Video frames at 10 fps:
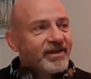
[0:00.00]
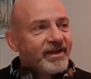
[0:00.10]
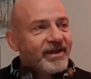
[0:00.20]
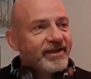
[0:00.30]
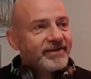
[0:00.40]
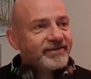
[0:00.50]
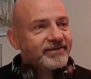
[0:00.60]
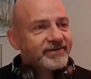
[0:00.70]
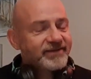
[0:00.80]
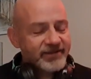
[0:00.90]
And
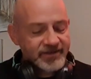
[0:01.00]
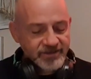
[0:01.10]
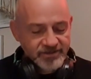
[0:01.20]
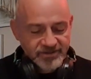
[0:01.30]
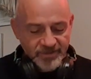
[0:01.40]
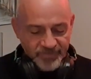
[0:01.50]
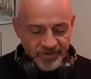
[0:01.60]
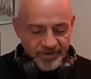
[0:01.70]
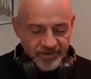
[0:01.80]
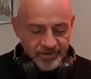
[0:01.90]
he sent
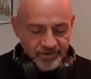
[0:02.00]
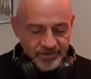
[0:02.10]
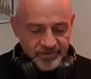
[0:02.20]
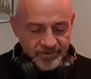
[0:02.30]
me